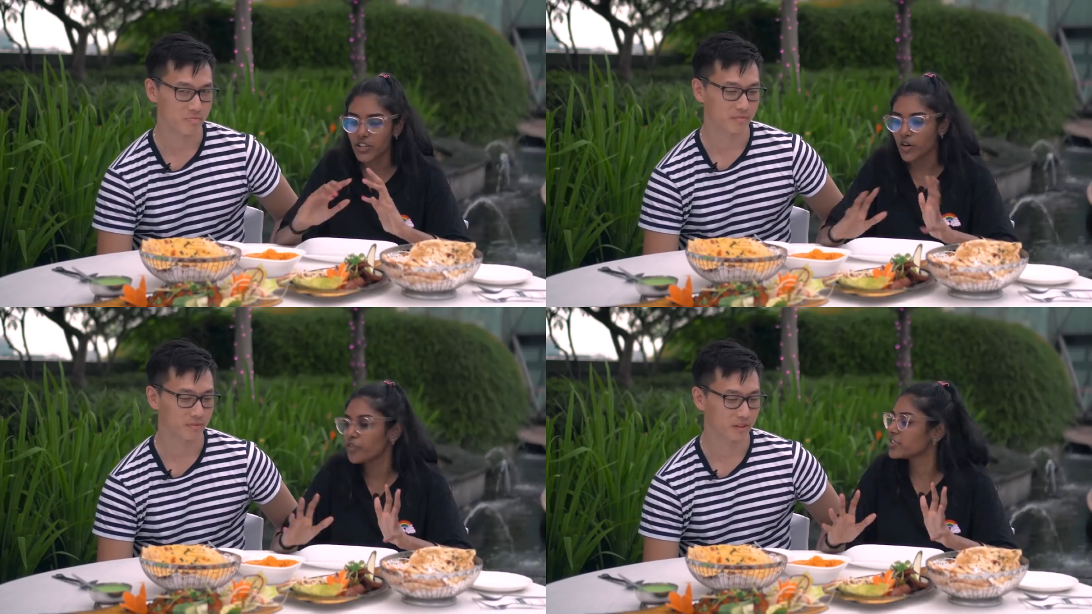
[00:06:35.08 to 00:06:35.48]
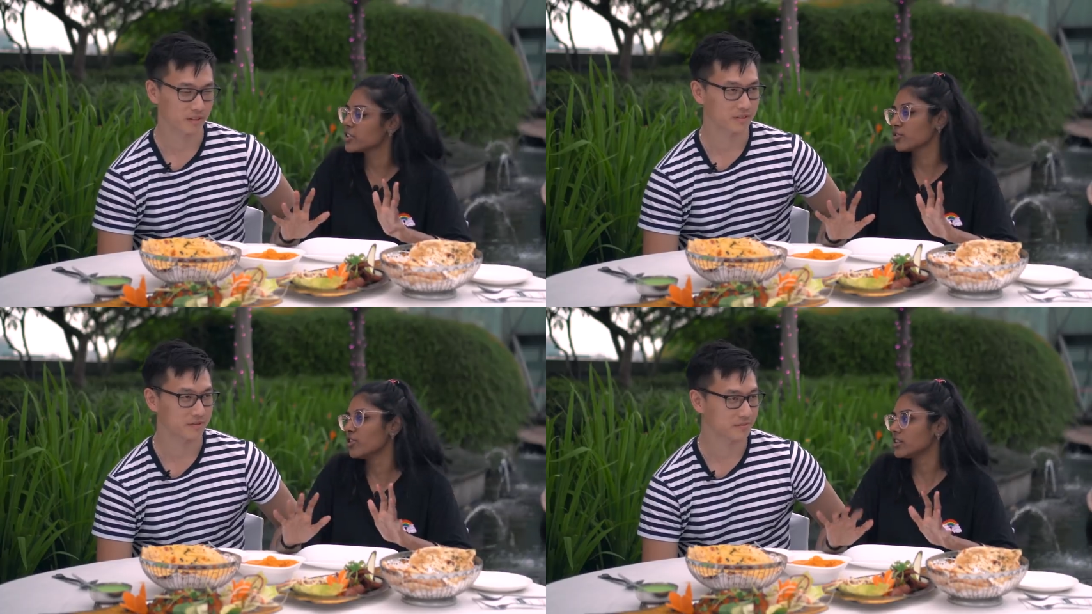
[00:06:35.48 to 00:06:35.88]
Speaker 1: No
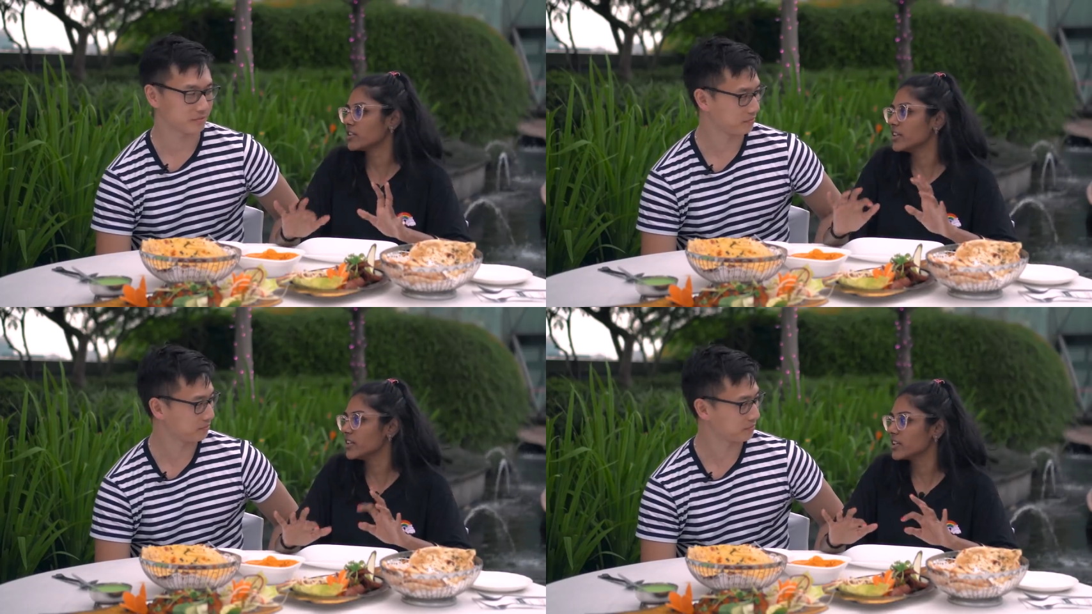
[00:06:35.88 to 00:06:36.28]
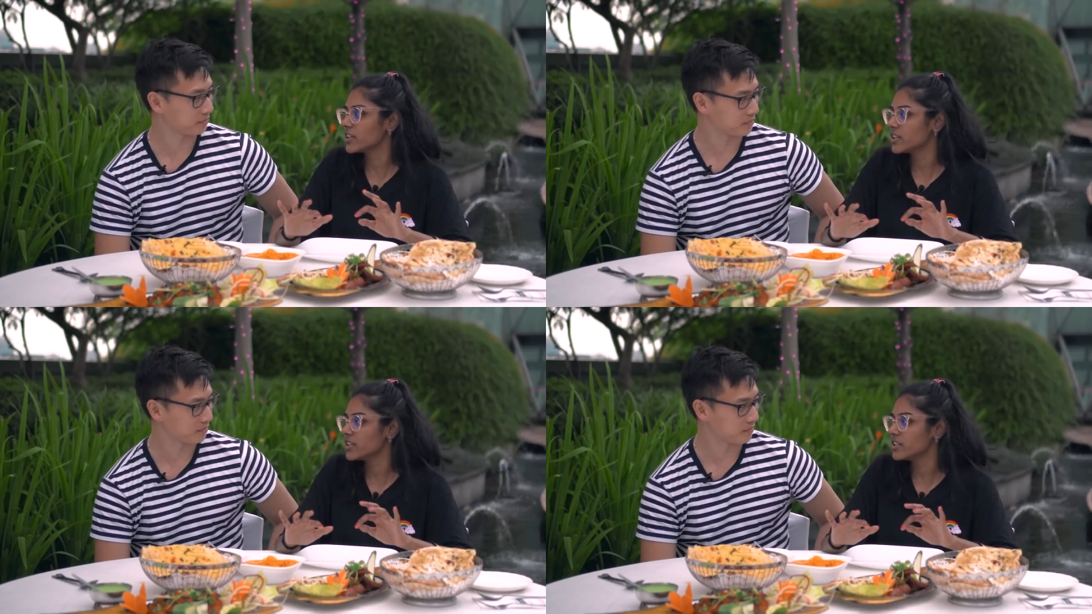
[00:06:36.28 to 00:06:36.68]
visit to Little
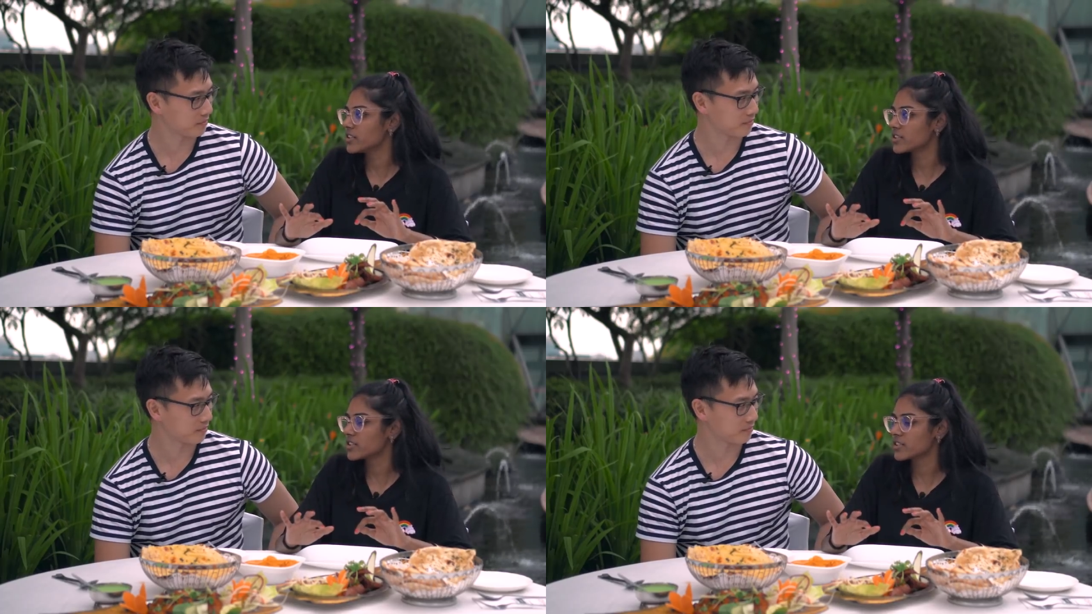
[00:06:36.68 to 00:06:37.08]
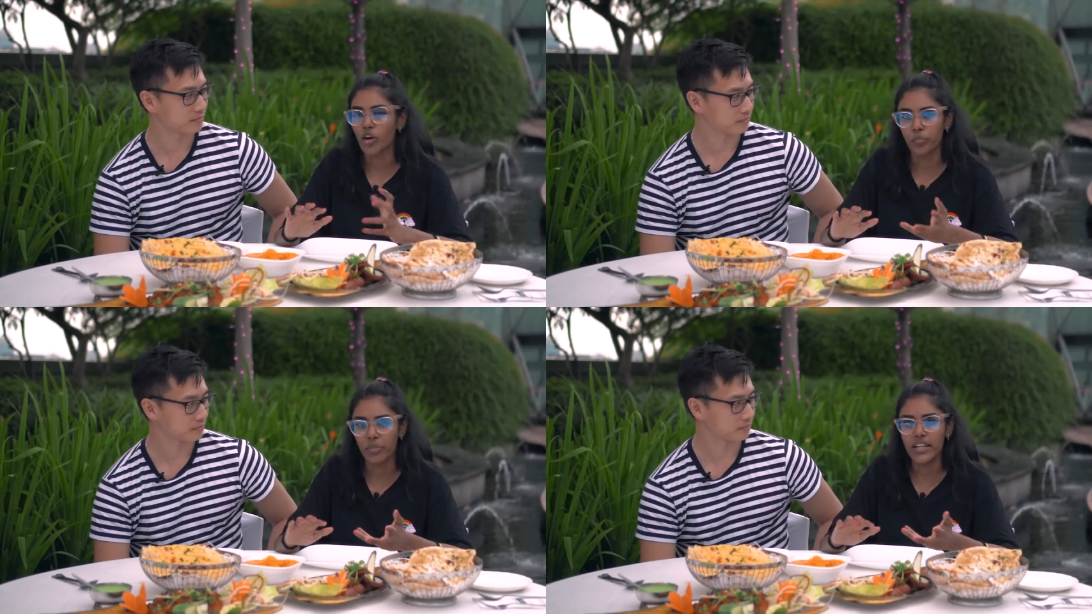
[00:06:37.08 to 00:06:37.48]
India is
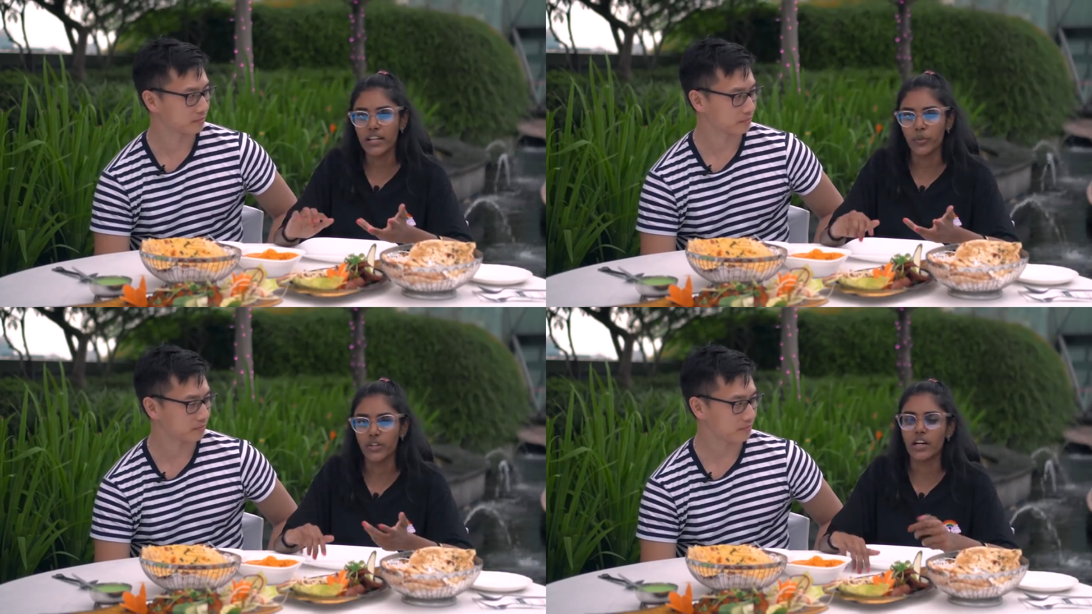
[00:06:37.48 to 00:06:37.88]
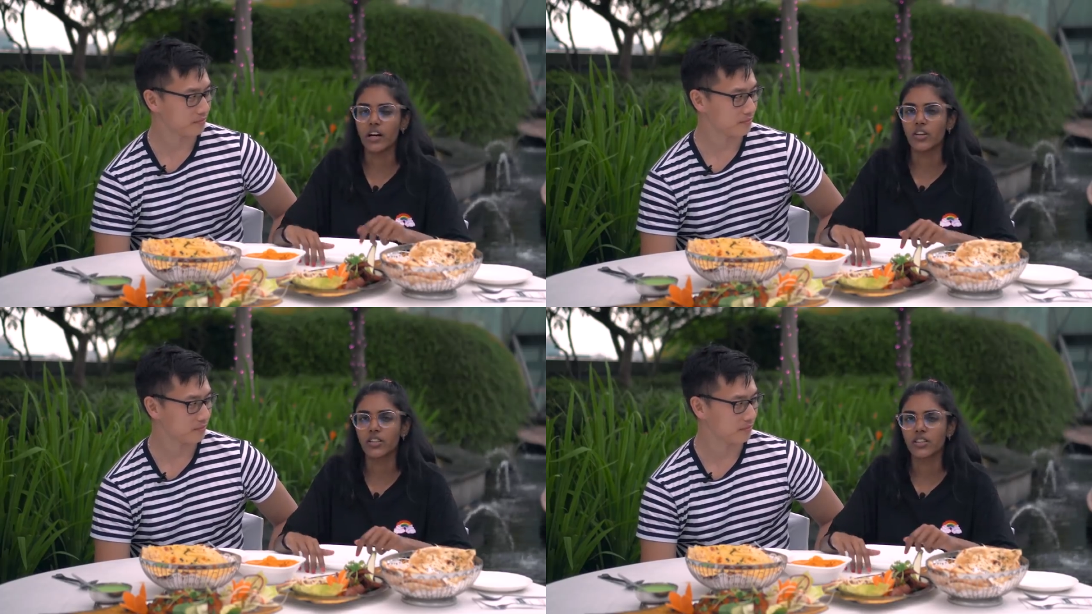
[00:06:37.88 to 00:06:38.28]
complete
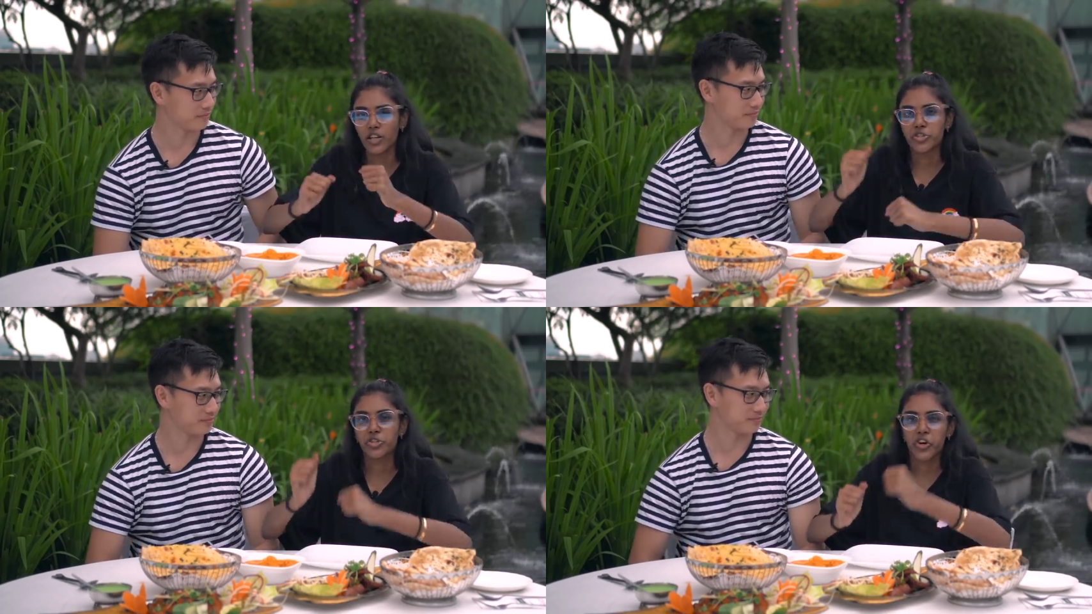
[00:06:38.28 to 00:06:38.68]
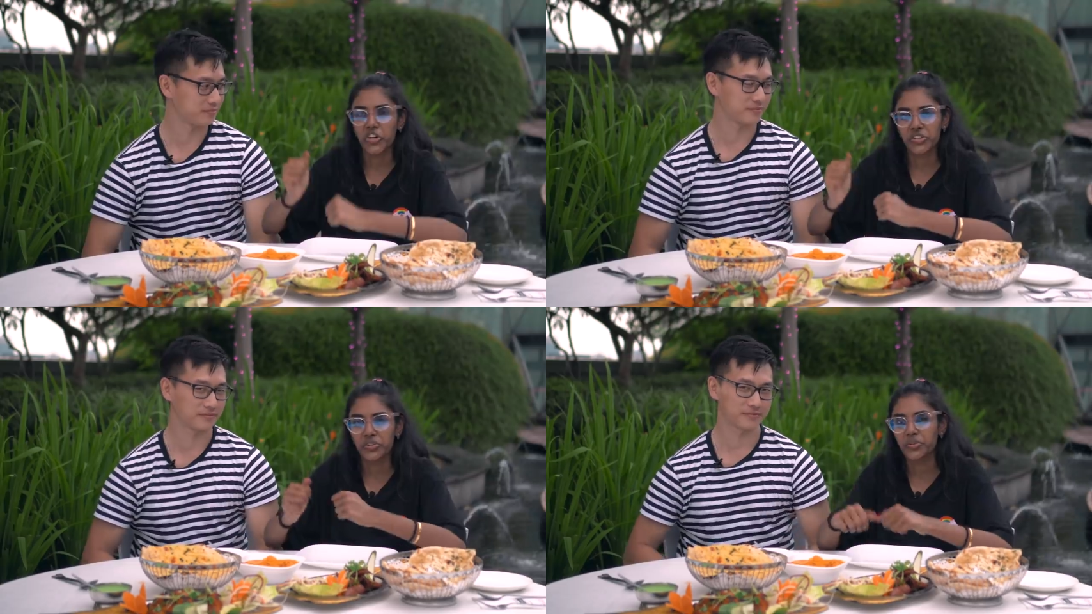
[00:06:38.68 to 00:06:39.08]
without a
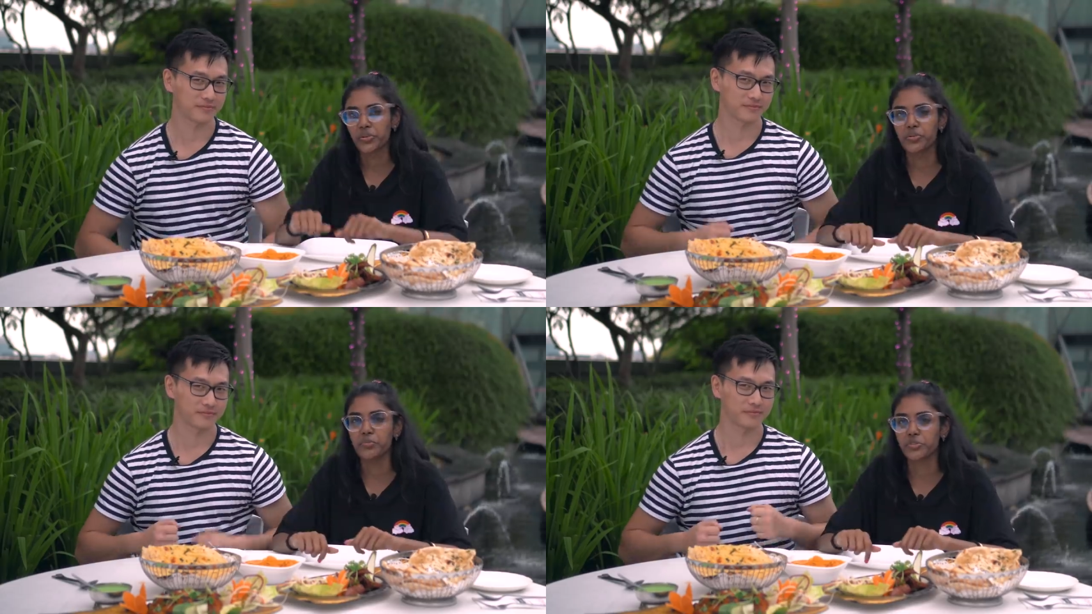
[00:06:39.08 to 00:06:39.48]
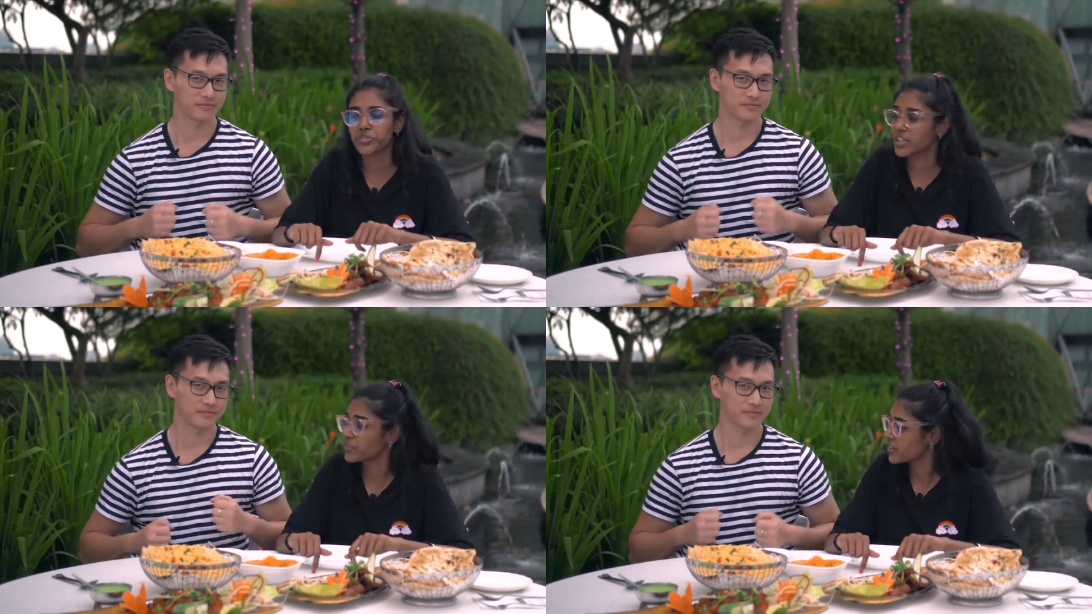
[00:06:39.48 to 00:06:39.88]
trot to
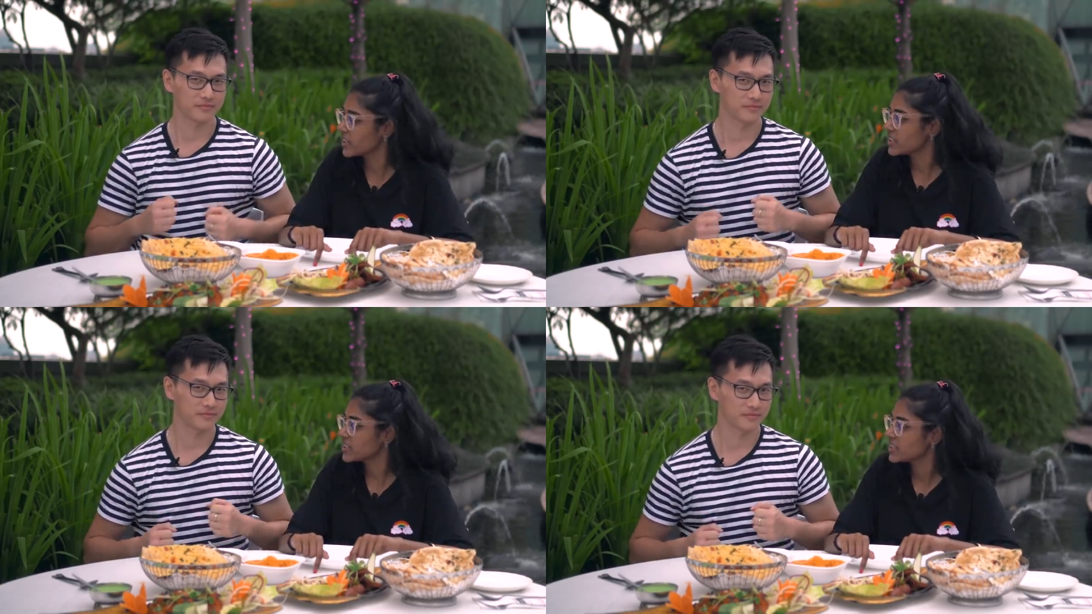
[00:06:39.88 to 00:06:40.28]
Mustafa.